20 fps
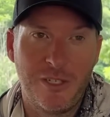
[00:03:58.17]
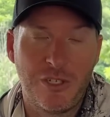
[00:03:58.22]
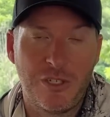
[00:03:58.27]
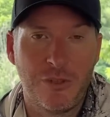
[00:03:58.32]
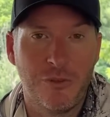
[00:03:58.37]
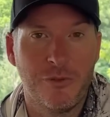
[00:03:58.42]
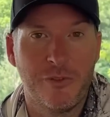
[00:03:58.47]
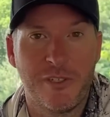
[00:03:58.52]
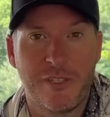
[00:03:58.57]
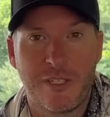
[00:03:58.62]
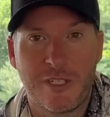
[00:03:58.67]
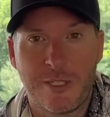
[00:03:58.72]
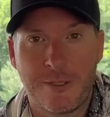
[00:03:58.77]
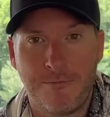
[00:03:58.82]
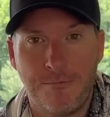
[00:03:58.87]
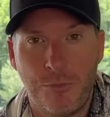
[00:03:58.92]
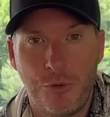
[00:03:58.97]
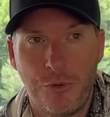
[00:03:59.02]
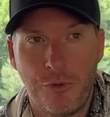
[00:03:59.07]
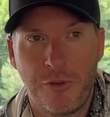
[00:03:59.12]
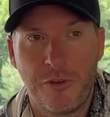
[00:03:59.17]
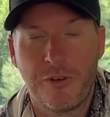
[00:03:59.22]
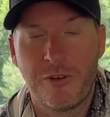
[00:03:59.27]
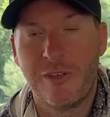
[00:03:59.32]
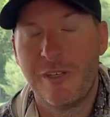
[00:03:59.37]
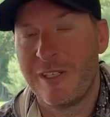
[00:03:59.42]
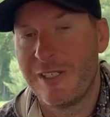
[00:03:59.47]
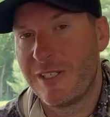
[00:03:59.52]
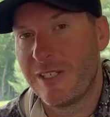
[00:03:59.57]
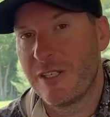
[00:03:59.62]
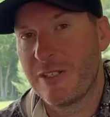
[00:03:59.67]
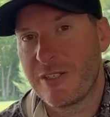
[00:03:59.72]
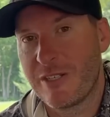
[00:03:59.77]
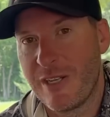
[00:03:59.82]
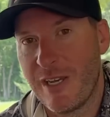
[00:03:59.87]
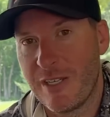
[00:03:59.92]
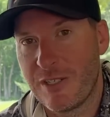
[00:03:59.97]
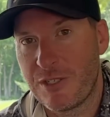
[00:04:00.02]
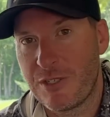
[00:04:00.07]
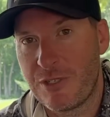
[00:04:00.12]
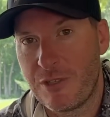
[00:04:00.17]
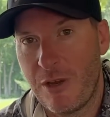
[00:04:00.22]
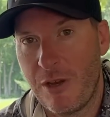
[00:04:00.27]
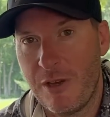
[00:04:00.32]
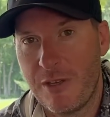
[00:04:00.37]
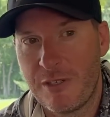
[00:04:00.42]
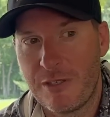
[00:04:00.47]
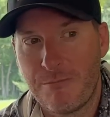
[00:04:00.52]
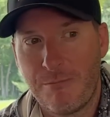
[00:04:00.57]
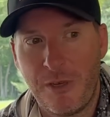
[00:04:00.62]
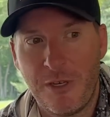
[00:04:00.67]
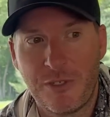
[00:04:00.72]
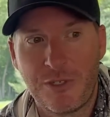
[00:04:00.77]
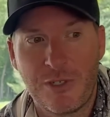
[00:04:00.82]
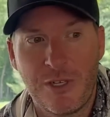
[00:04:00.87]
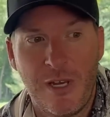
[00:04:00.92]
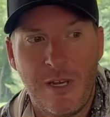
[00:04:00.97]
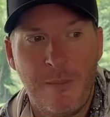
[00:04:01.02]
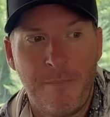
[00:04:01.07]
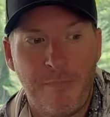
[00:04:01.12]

So it's smoother and it does not saw as much